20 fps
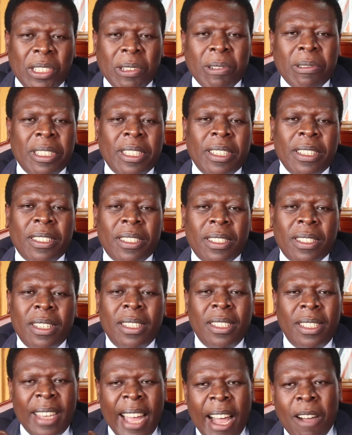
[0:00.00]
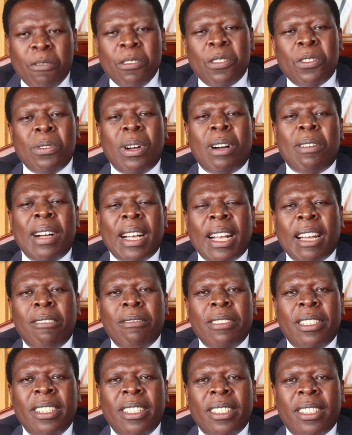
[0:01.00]
resources down to our
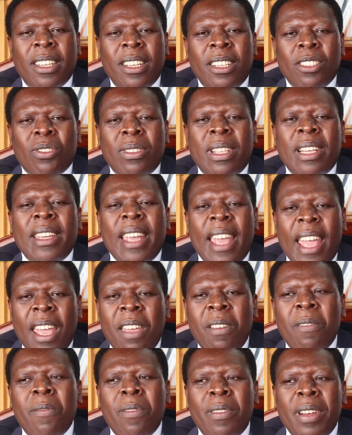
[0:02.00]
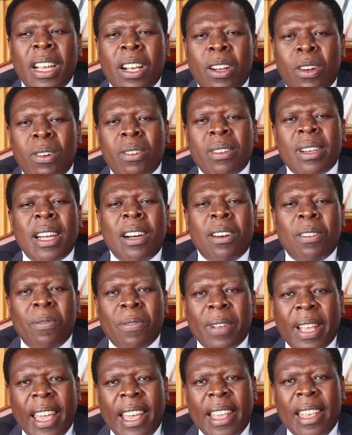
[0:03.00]
counties, so that every corner
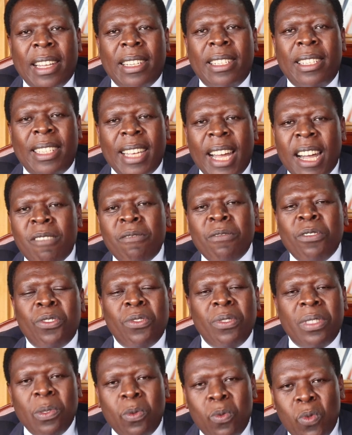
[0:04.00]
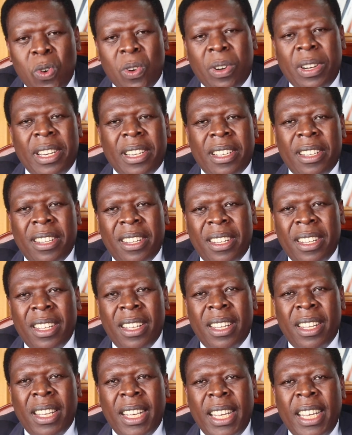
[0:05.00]
of Kenya, down to the ward,
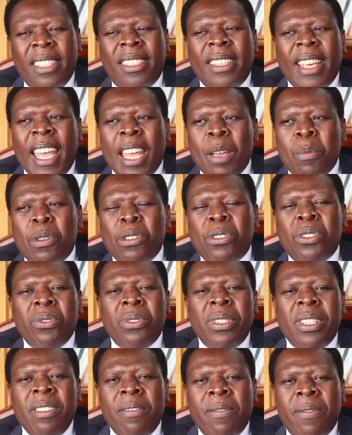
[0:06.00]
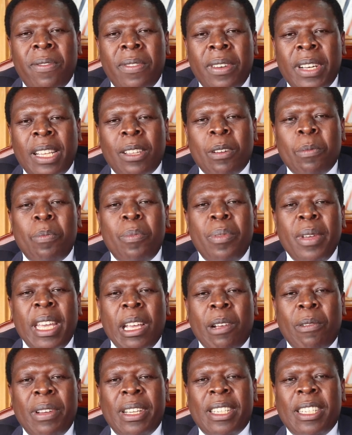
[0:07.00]
is able to develop
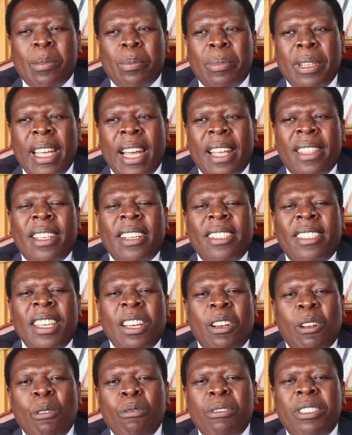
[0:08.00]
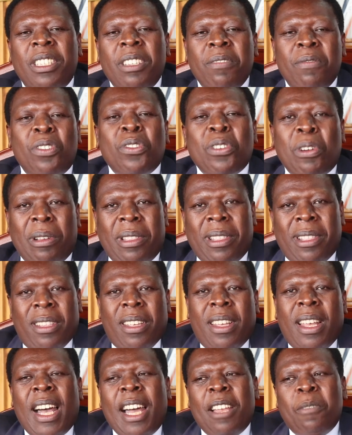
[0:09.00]
equitably, and there's inclusive growth
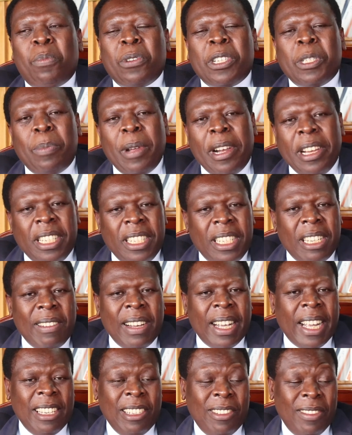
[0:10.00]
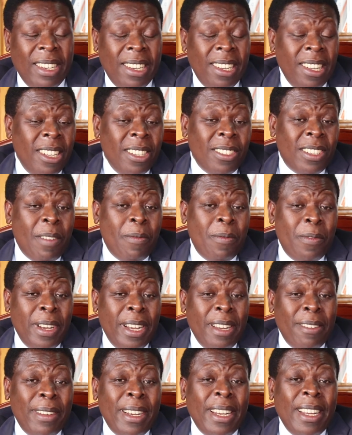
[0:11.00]
and prosperity in our country. So I'm
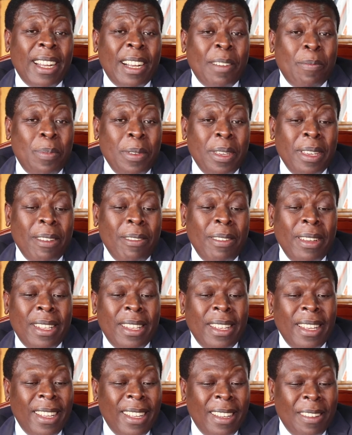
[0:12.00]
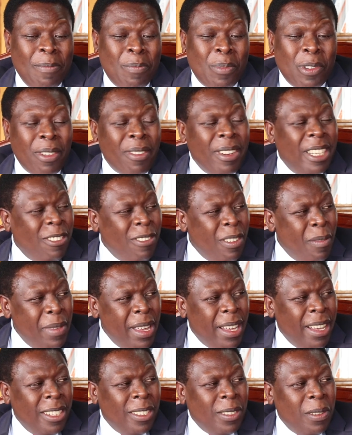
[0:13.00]
very, very happy with the progress we're
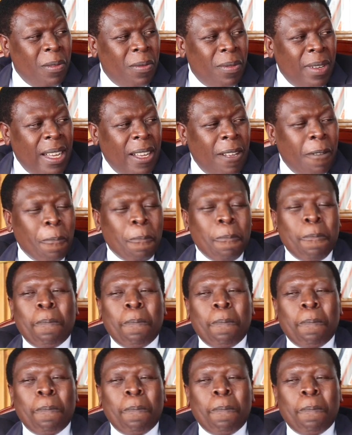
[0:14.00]
making so far,